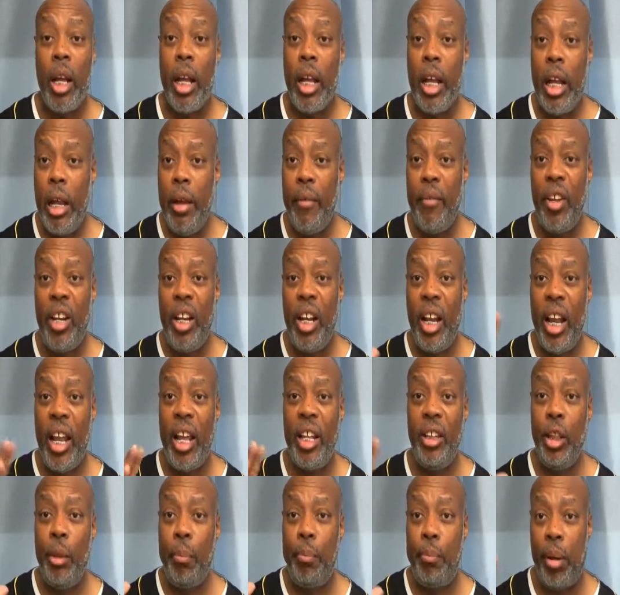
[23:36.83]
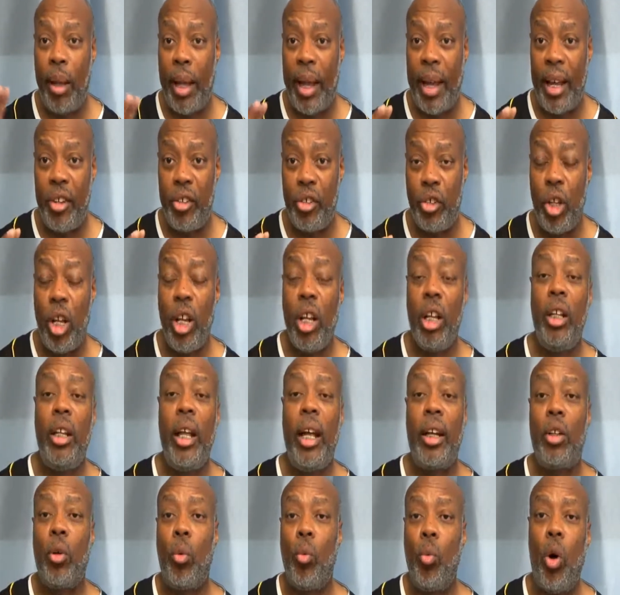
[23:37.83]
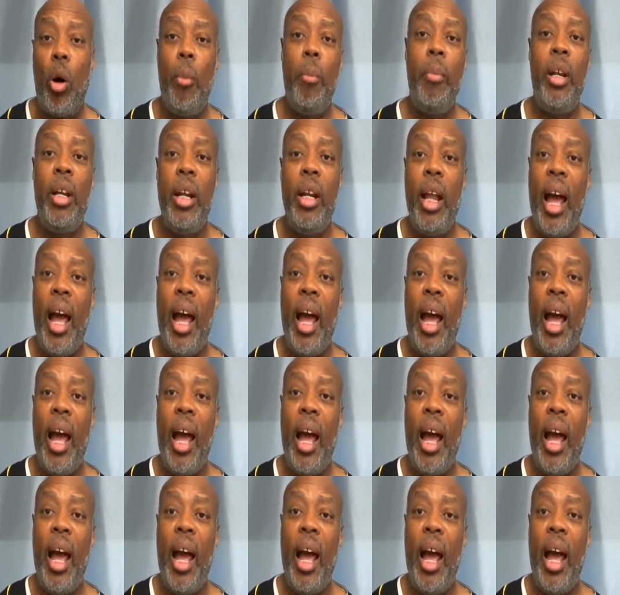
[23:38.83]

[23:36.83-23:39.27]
Even in the place that the woman